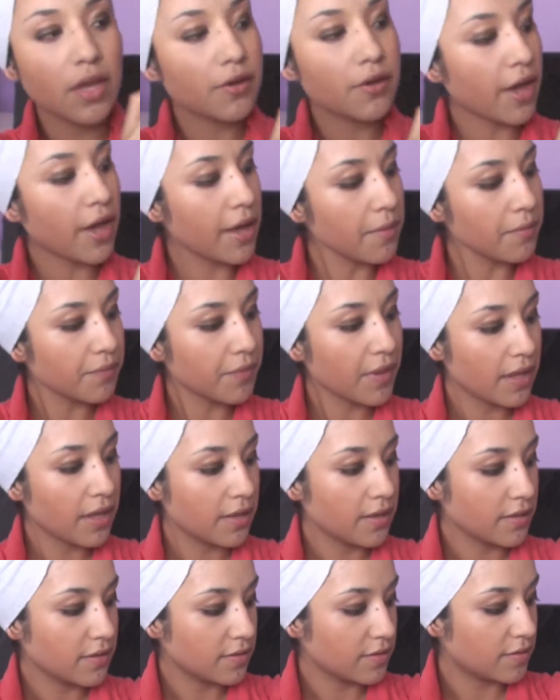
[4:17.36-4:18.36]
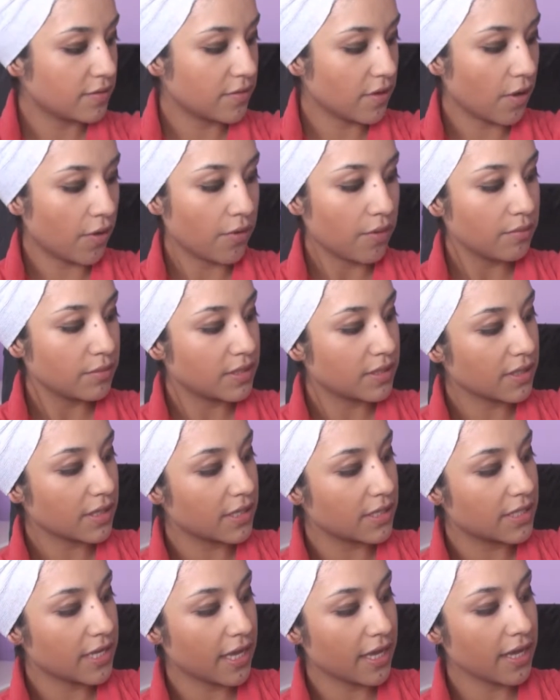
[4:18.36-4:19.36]
Okay? So, I'm just
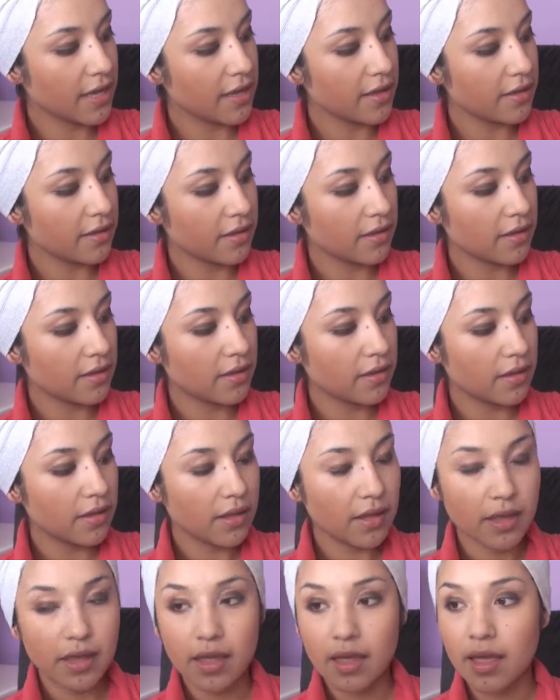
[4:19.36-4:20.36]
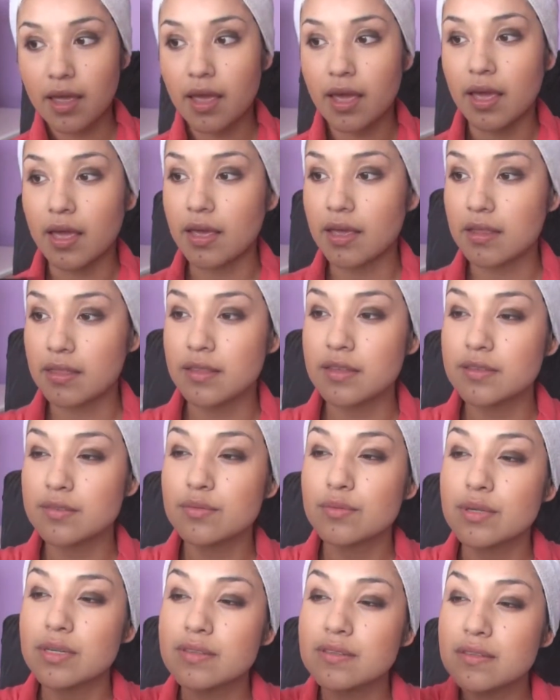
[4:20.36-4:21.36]
going to take it. And
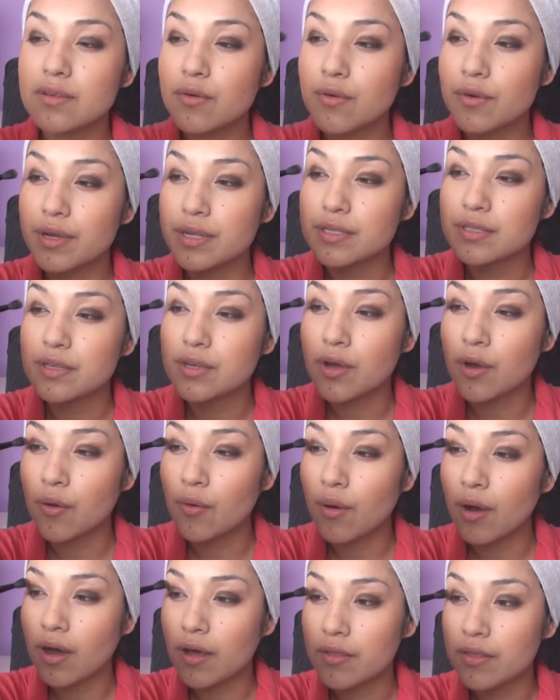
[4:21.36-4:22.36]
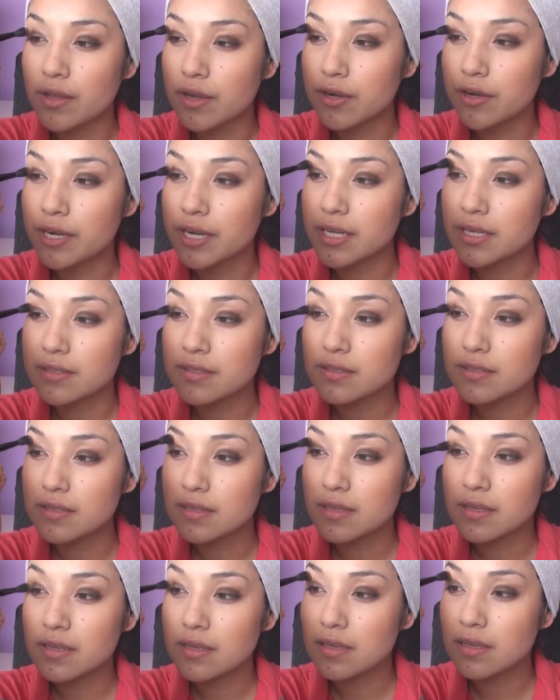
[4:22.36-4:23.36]
this one is going to go on the
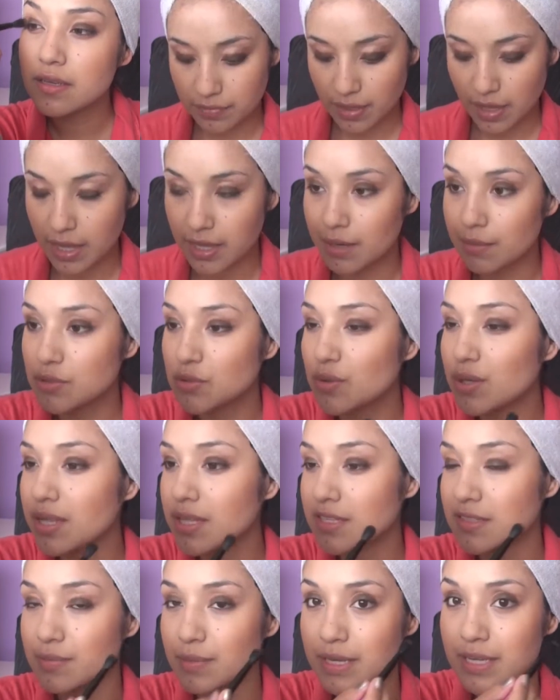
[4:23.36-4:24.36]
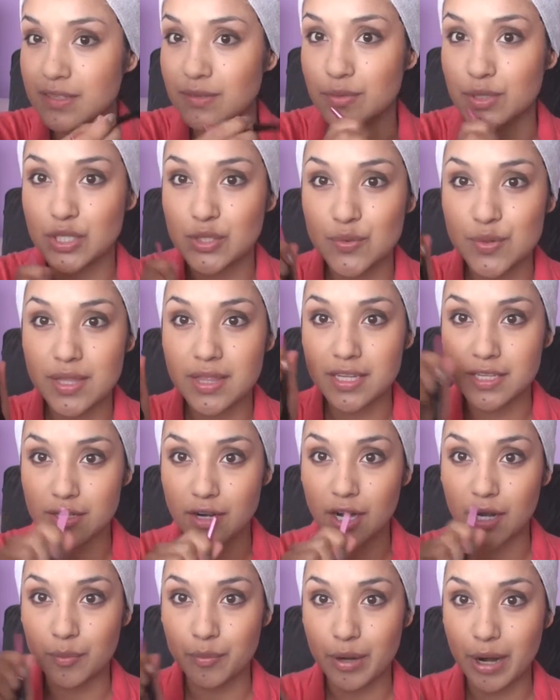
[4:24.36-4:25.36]
crease. And I'm doing this because we're doing the
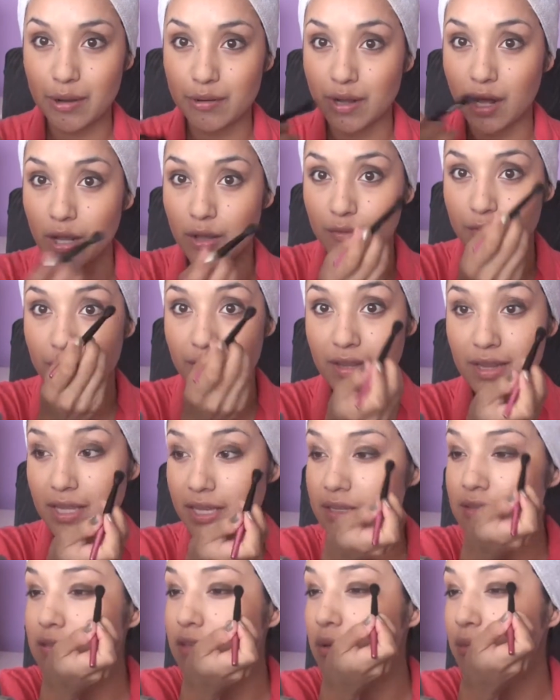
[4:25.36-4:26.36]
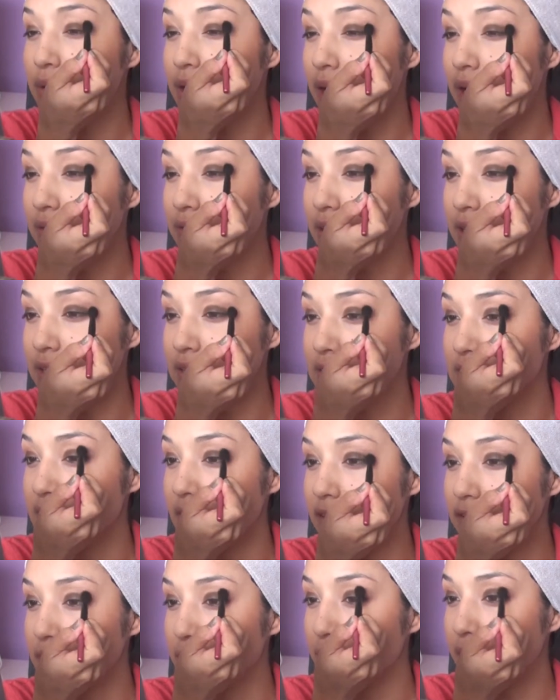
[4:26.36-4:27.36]
dark brown all over the lid, so you want to have like a
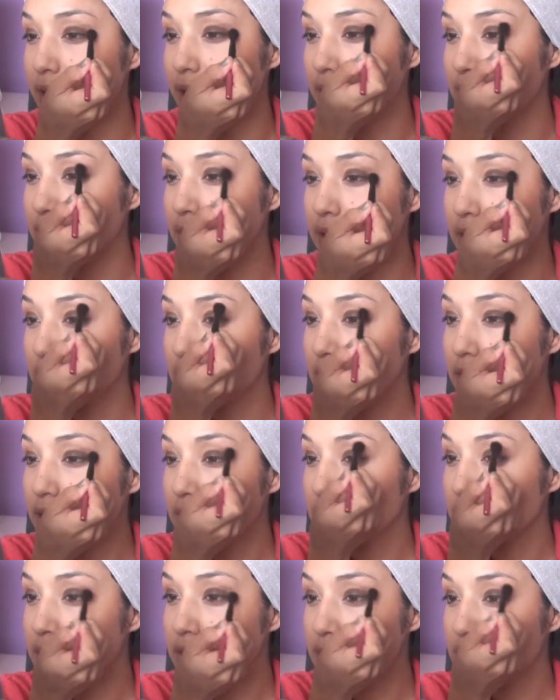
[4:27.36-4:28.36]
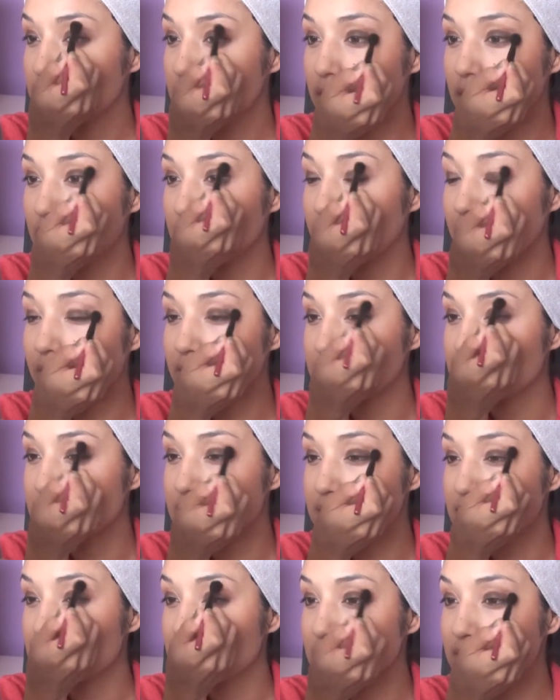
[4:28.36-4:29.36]
soft brown
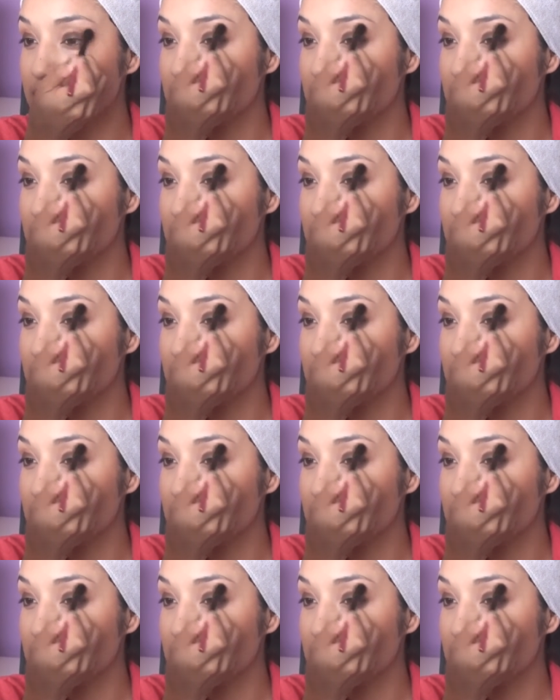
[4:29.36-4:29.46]
as